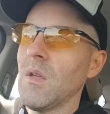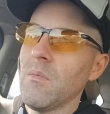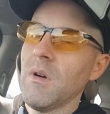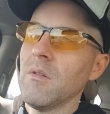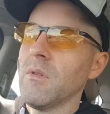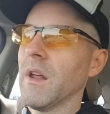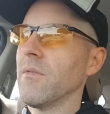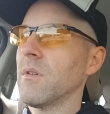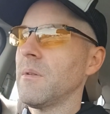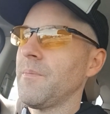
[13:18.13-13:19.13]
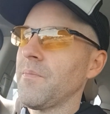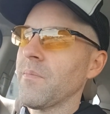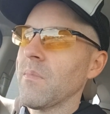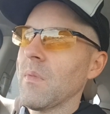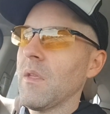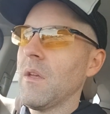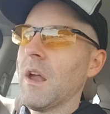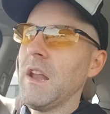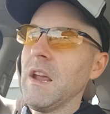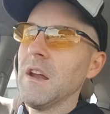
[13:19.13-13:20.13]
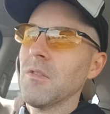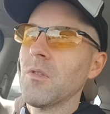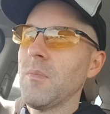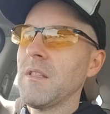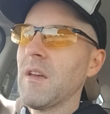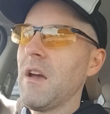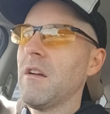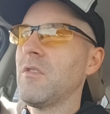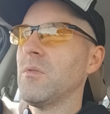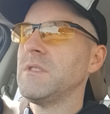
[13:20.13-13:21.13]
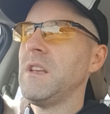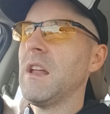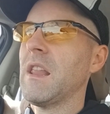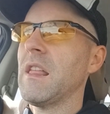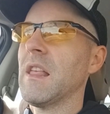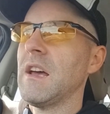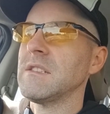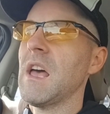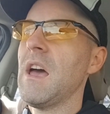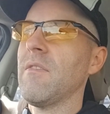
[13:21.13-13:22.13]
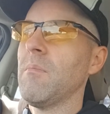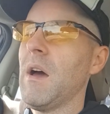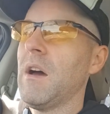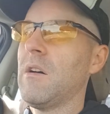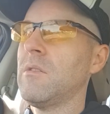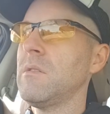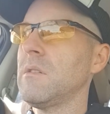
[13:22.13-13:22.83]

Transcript: But whatever. I did get a little bit tired towards the end of that last half mile.